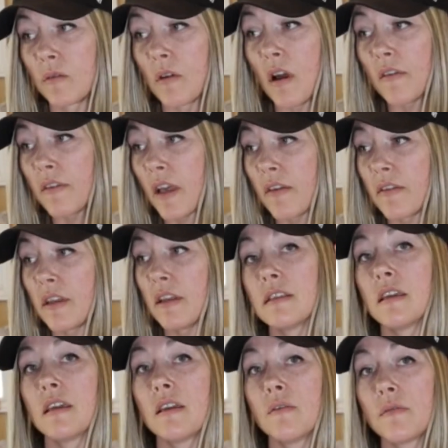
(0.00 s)
Were off having a
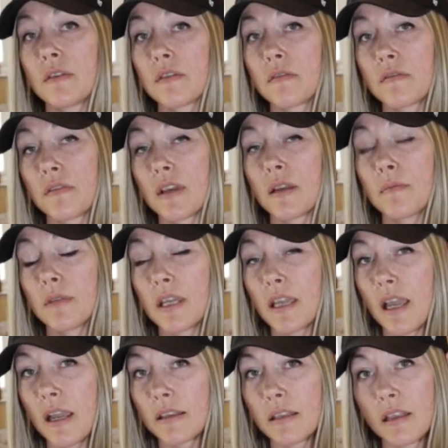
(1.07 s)
day with their family
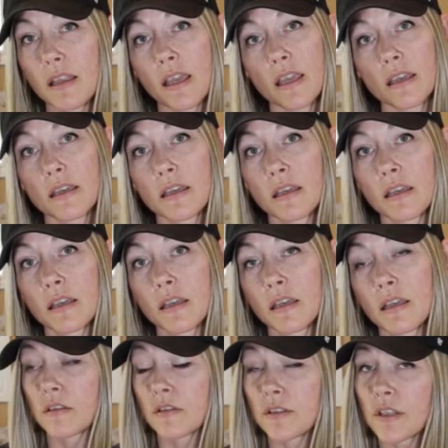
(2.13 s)
at the lake.
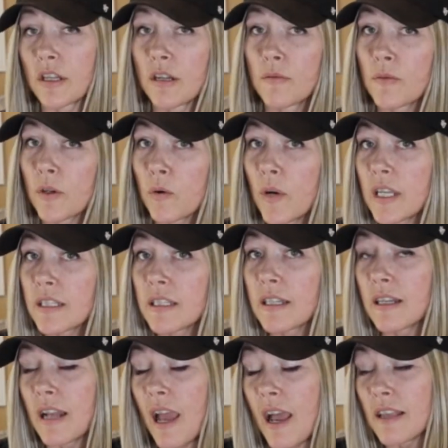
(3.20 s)
Their son had requested
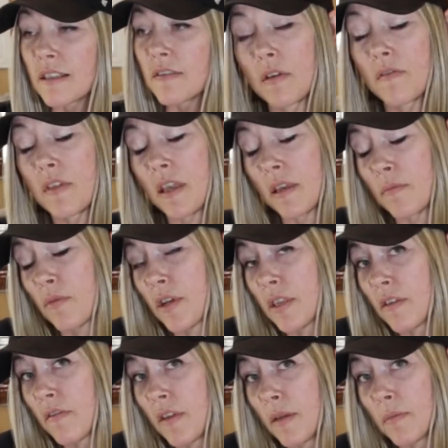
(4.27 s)
and asked if they could bring
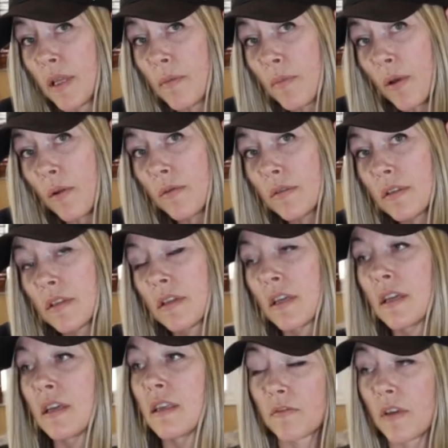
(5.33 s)
the family boat,
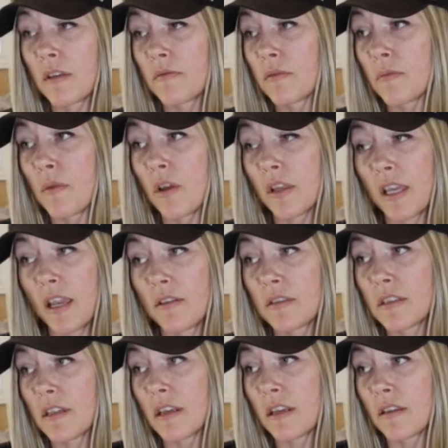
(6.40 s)
and from all accounts
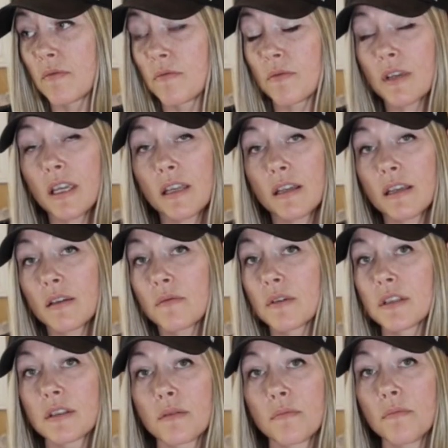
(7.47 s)
that I can read, it
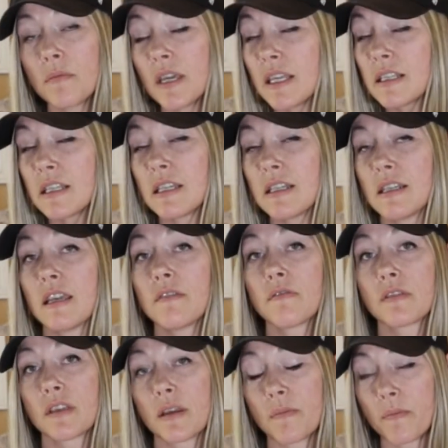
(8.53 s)
was an amazing day
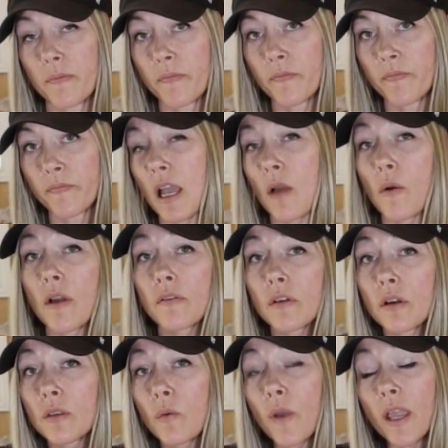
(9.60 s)
for them. However,
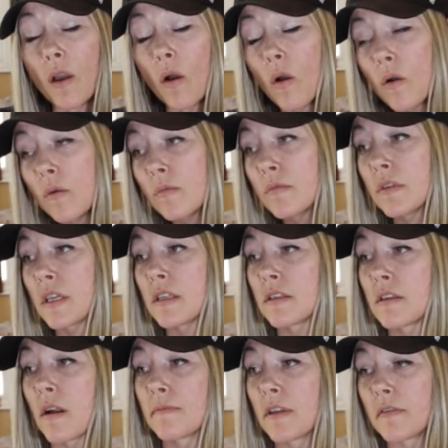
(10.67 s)
on the way home, they
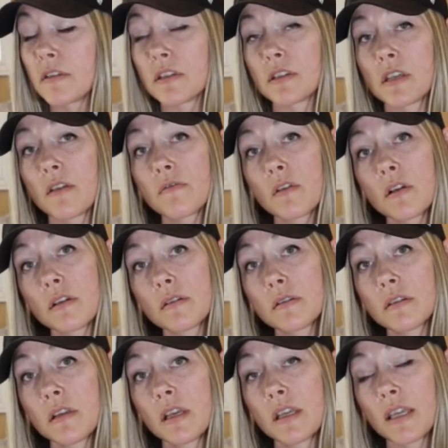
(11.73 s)
stopped at the Chevron
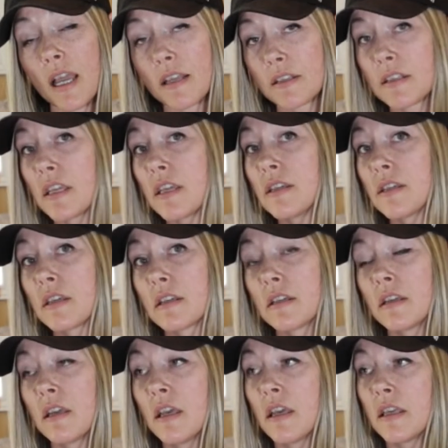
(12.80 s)
gas station,
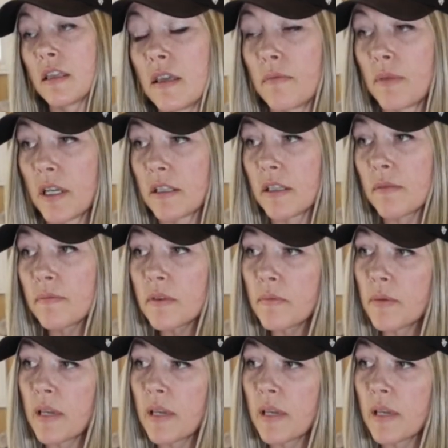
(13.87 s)
they picked up the